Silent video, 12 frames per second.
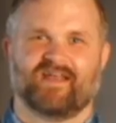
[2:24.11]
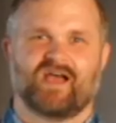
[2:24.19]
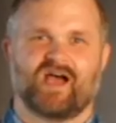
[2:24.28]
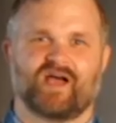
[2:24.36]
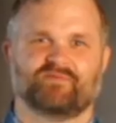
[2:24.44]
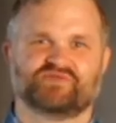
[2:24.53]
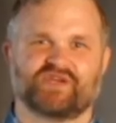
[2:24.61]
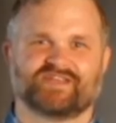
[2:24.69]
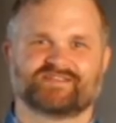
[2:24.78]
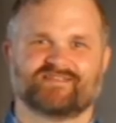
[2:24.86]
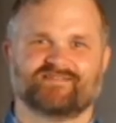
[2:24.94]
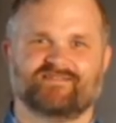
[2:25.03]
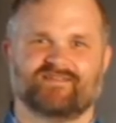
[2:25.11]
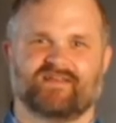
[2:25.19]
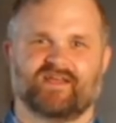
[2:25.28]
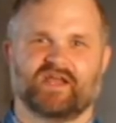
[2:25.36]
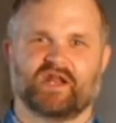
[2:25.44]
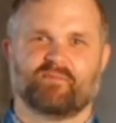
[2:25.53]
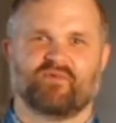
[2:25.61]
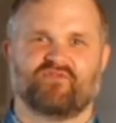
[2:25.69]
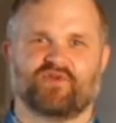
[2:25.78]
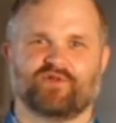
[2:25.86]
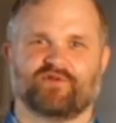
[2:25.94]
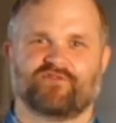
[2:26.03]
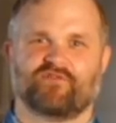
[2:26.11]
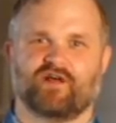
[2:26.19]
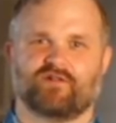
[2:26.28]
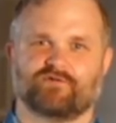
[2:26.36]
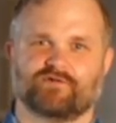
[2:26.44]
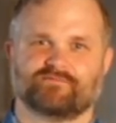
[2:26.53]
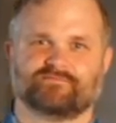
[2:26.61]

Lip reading: I'm Jaysen, and I'm a fearless follower.